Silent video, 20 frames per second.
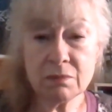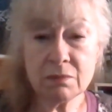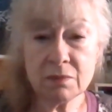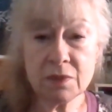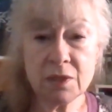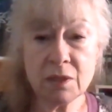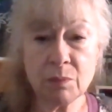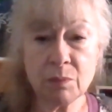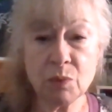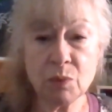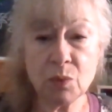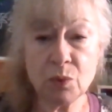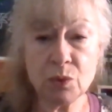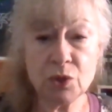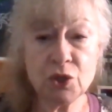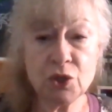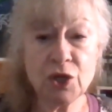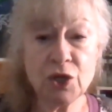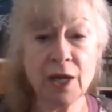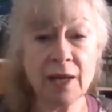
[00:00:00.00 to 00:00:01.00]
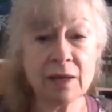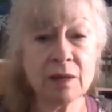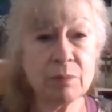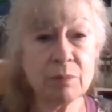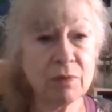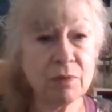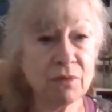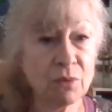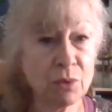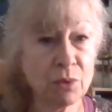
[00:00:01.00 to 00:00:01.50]
double check
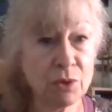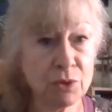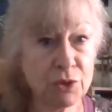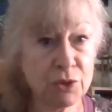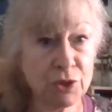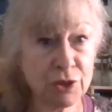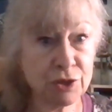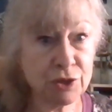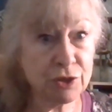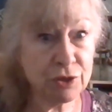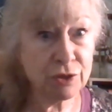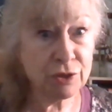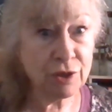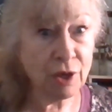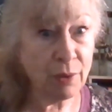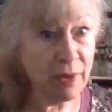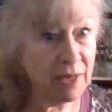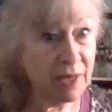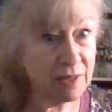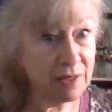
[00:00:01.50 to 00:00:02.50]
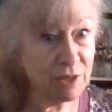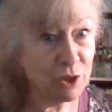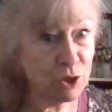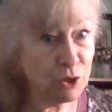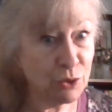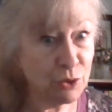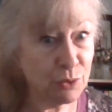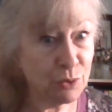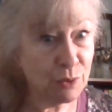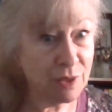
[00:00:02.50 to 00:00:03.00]
before you just go ahead and
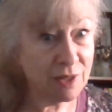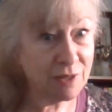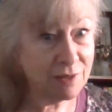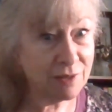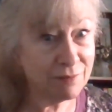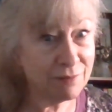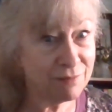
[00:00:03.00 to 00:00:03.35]
do it.